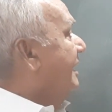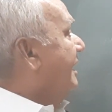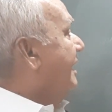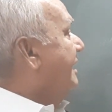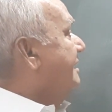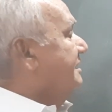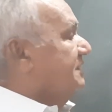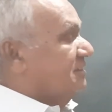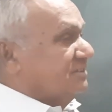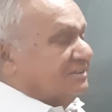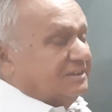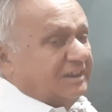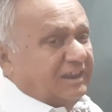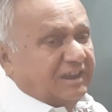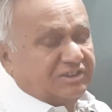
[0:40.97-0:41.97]
And
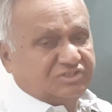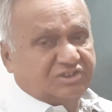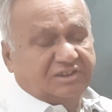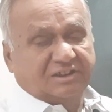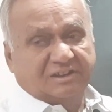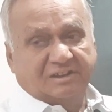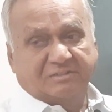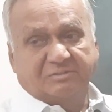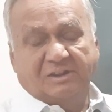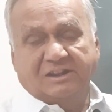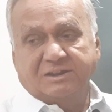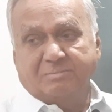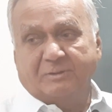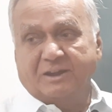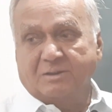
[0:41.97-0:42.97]
this Hn will
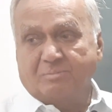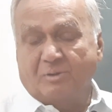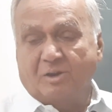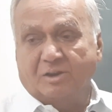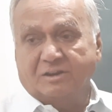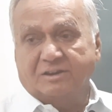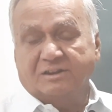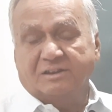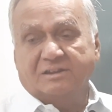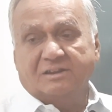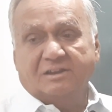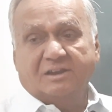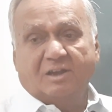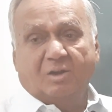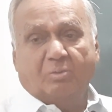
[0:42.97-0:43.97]
depend upon
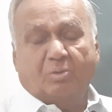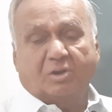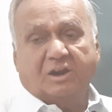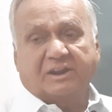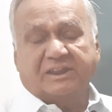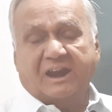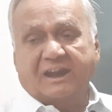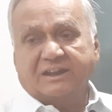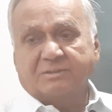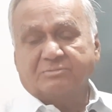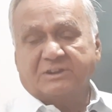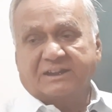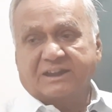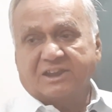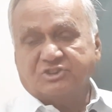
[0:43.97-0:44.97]
what are the atoms
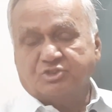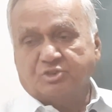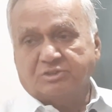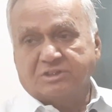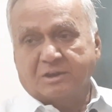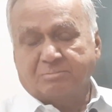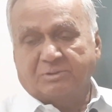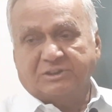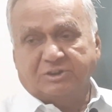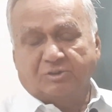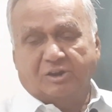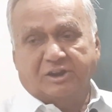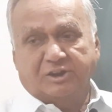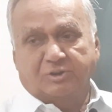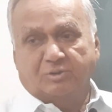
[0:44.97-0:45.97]
attached to the
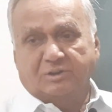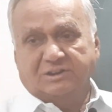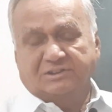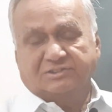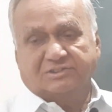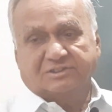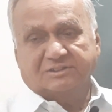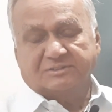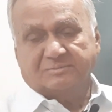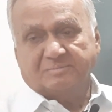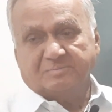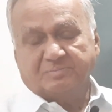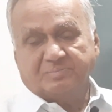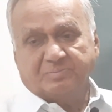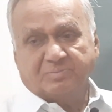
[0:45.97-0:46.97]
particular nucleus.
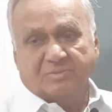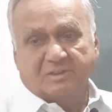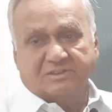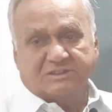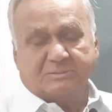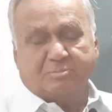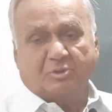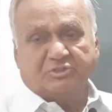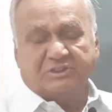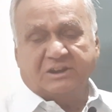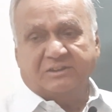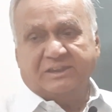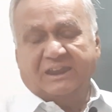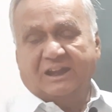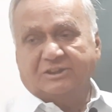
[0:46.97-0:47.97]
Suppose an
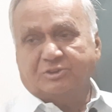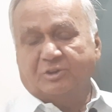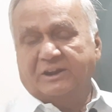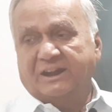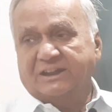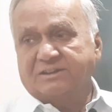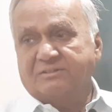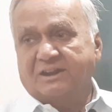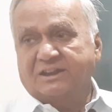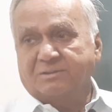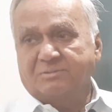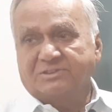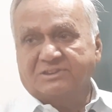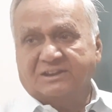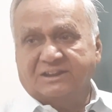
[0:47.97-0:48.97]
electronegative atom
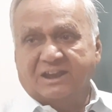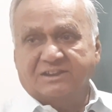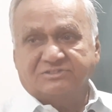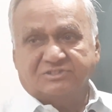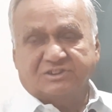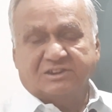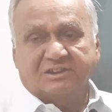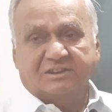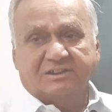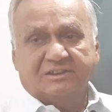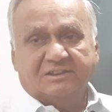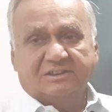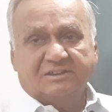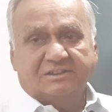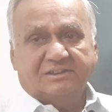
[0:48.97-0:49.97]
is attached,
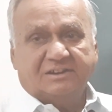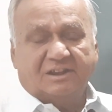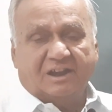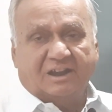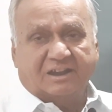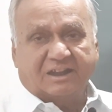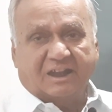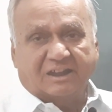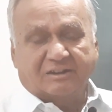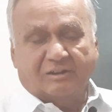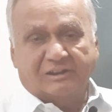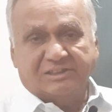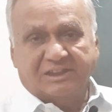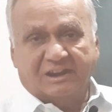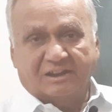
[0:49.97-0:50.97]
it will attract
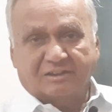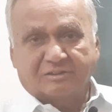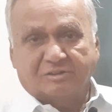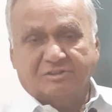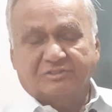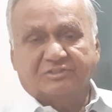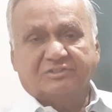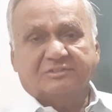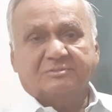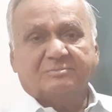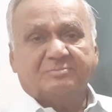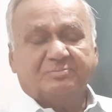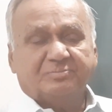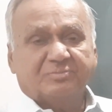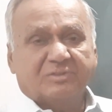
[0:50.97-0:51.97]
all the electrons.
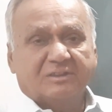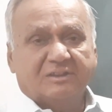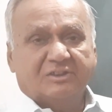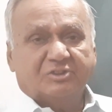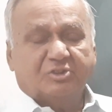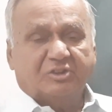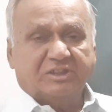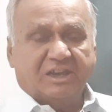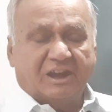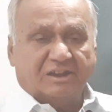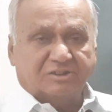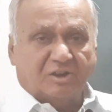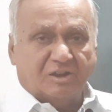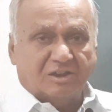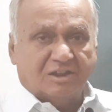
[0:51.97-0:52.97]
So the
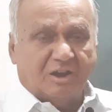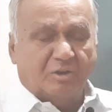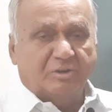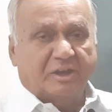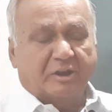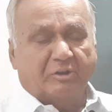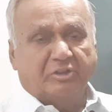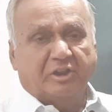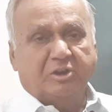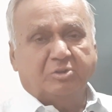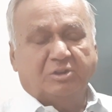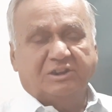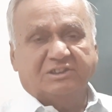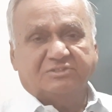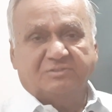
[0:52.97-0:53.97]
electron cloud around the
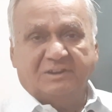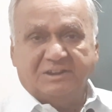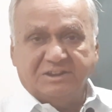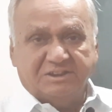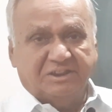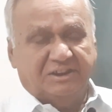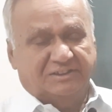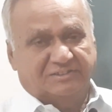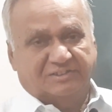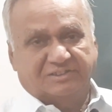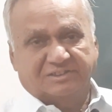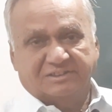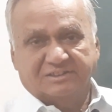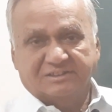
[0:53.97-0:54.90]
nucleus will decrease.